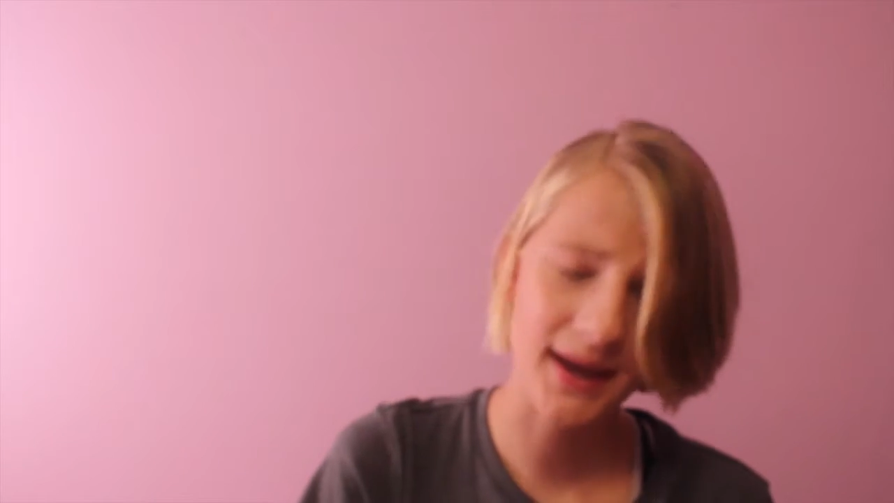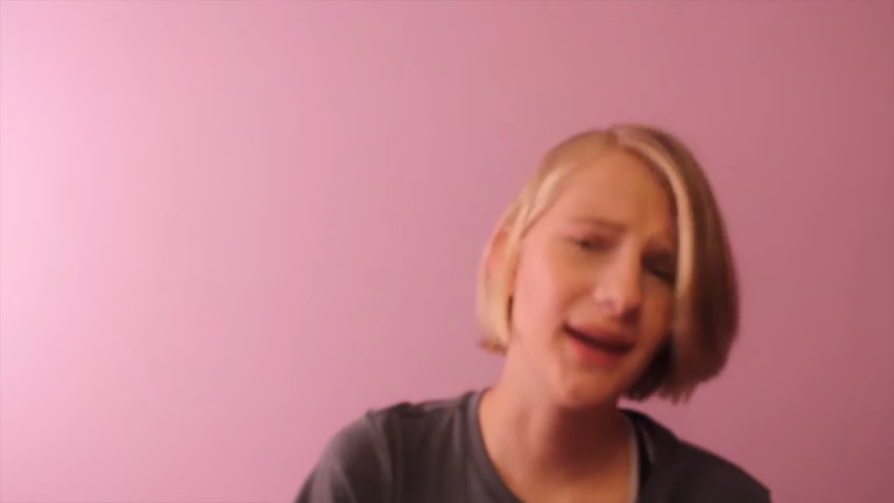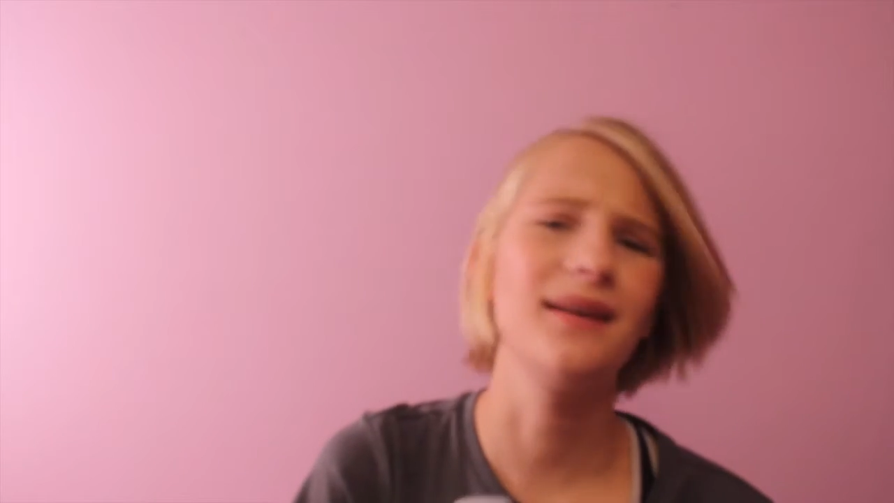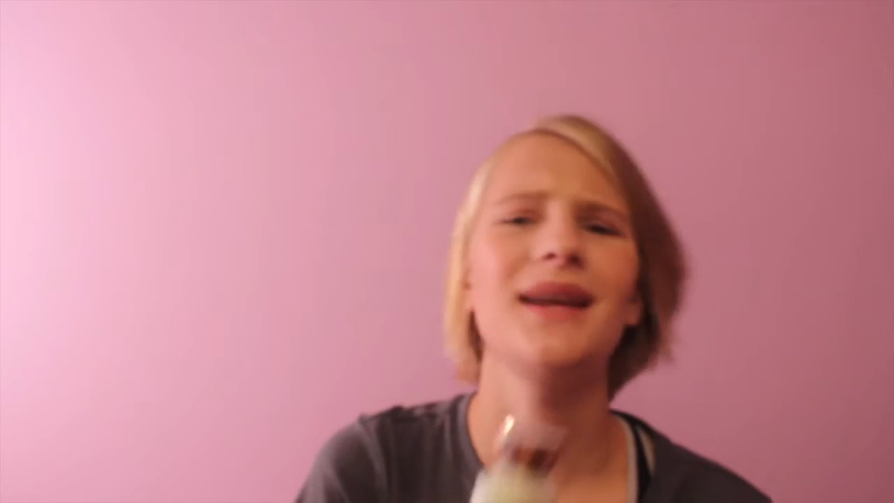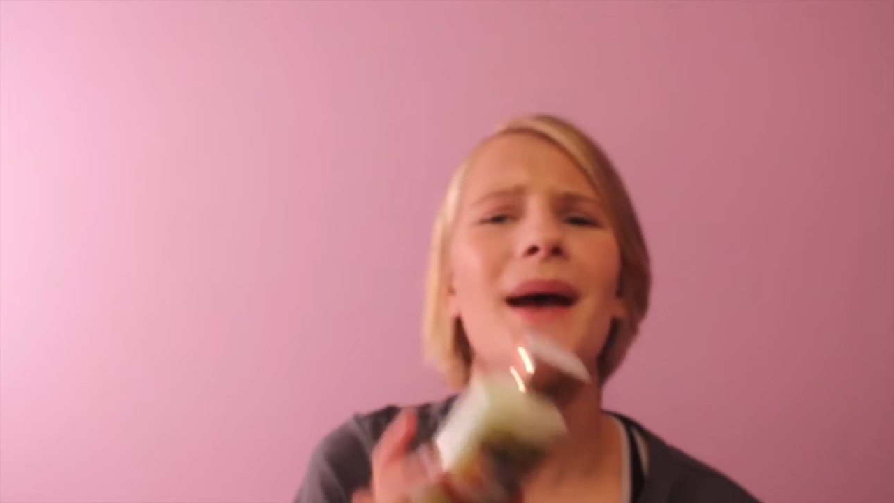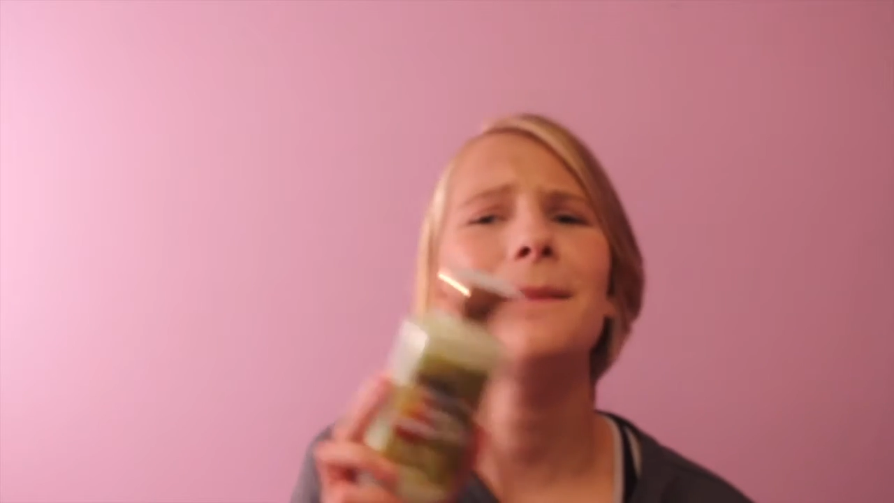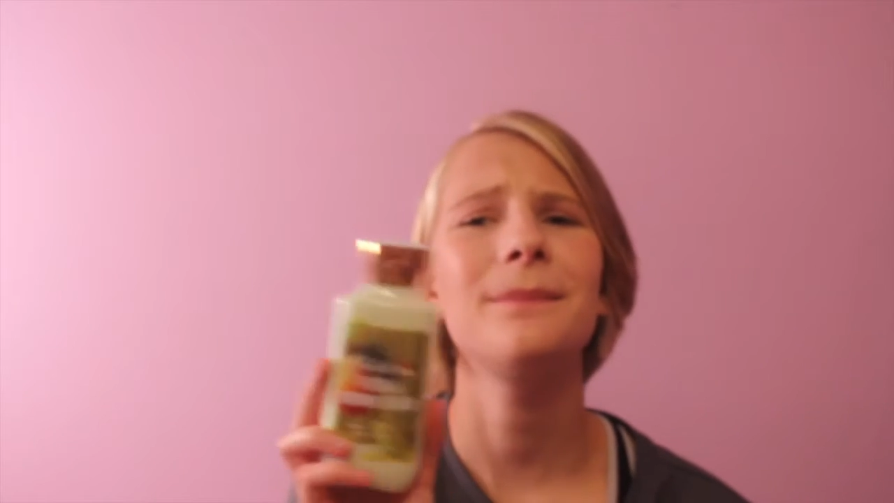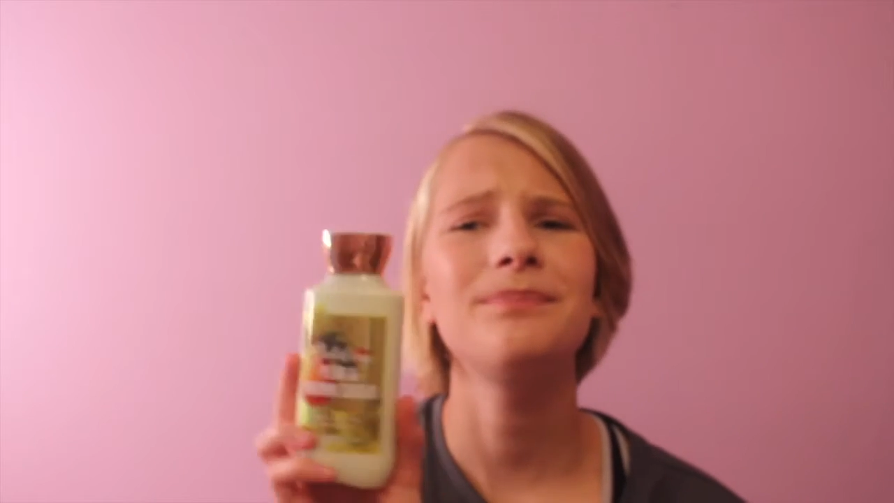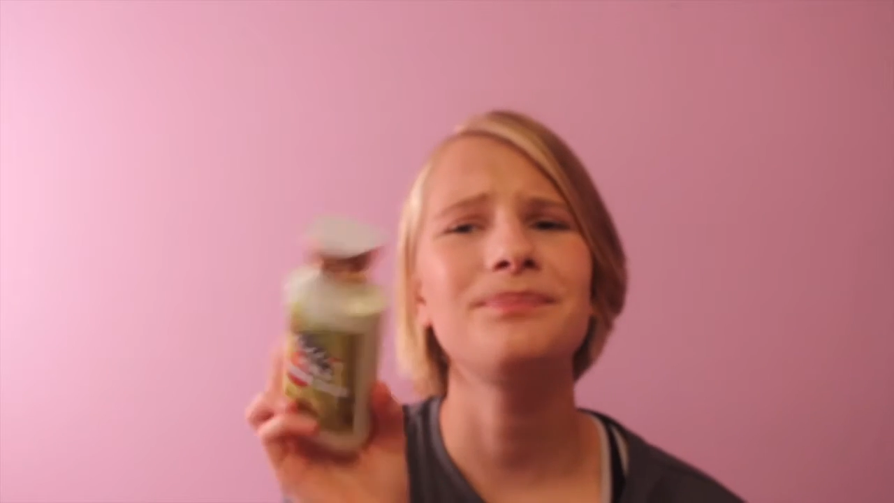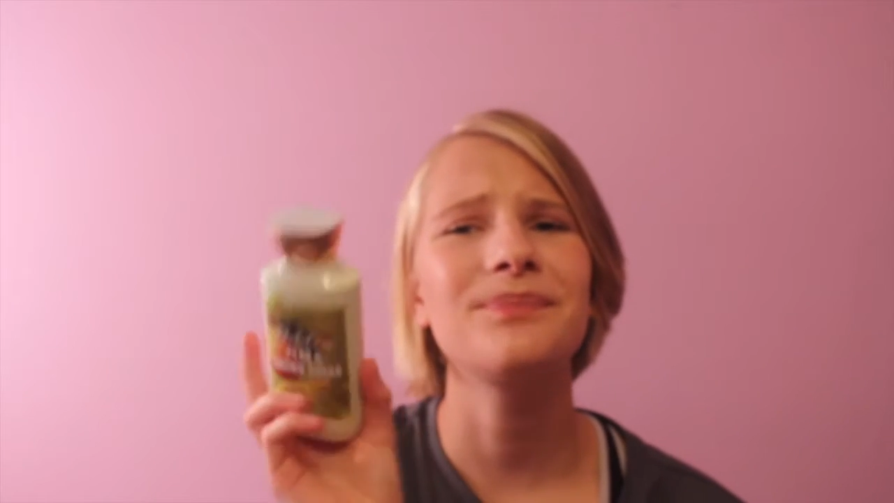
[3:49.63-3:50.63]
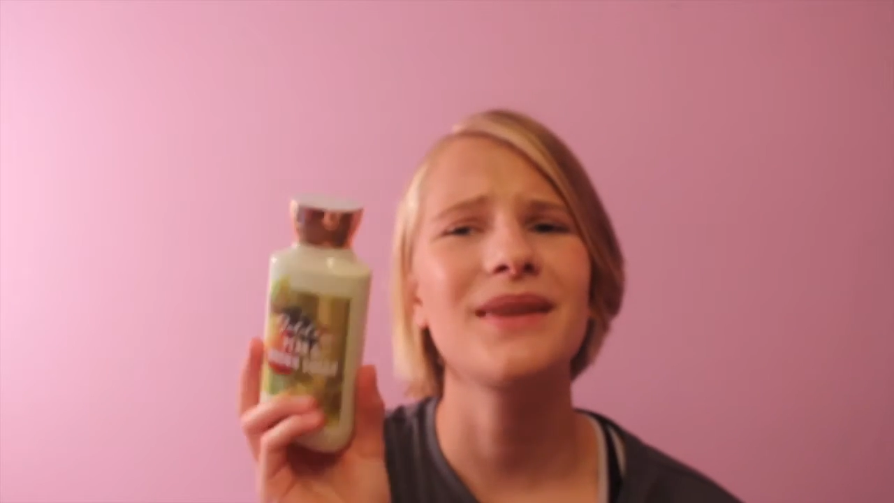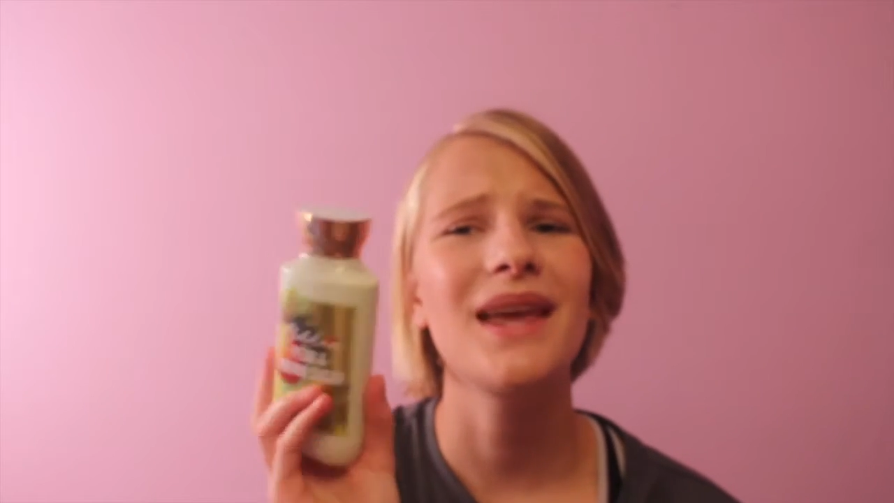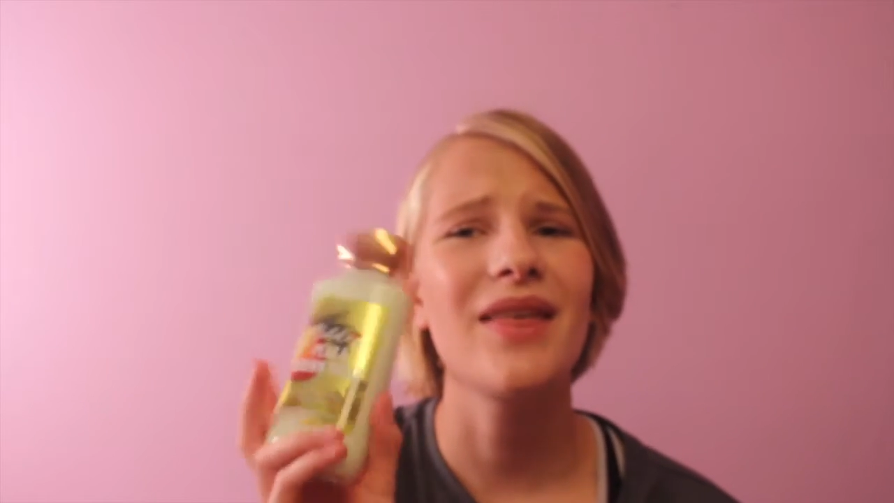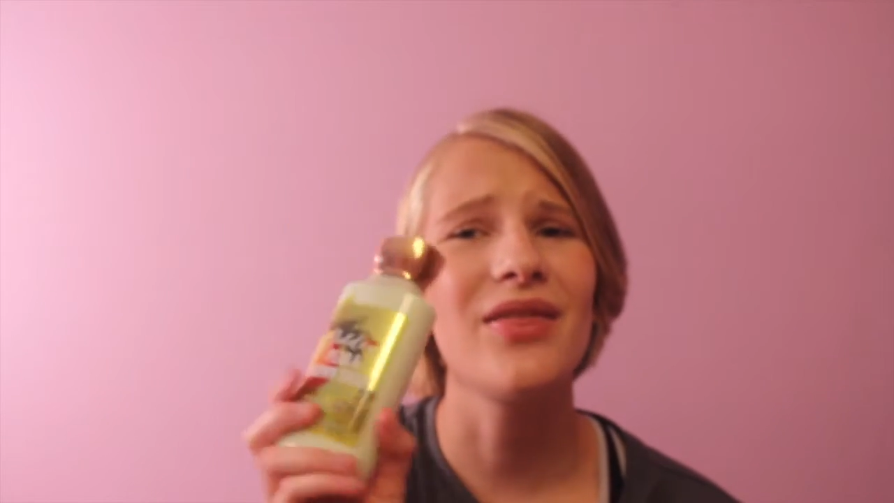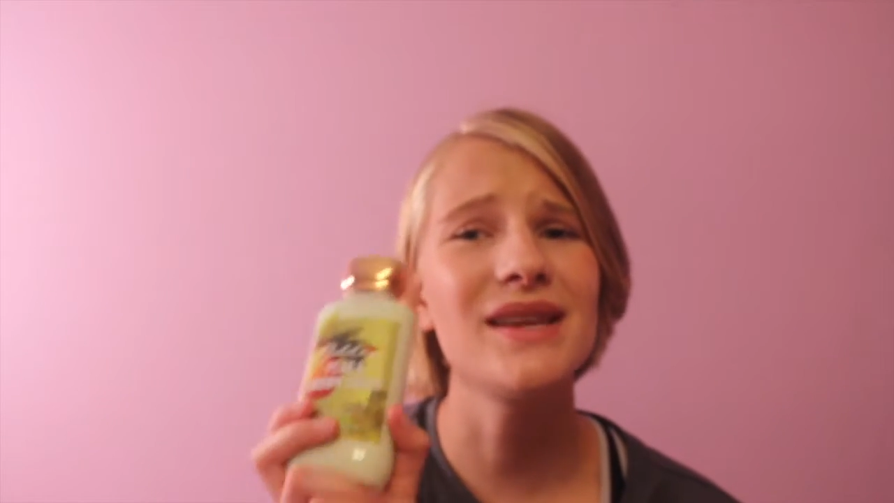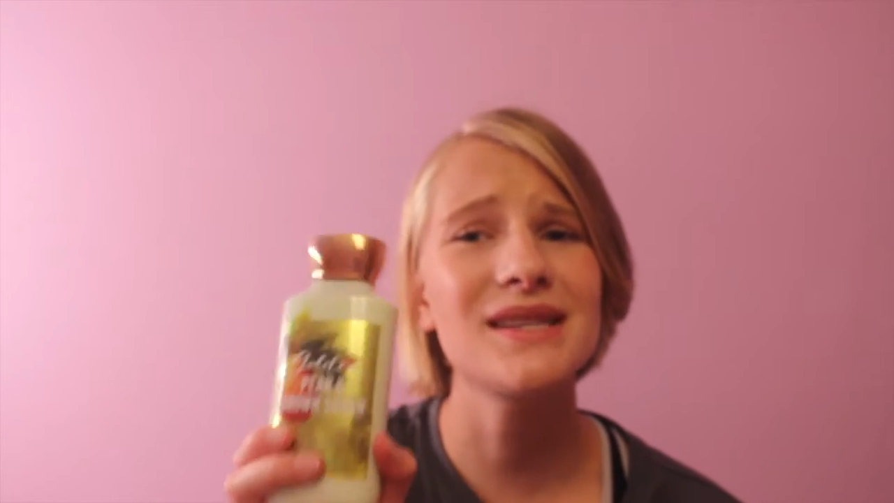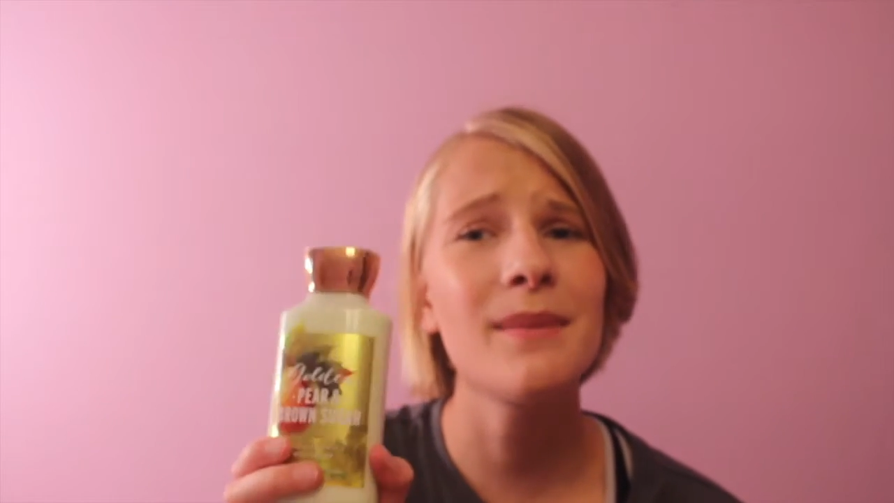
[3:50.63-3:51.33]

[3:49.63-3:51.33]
And yep, this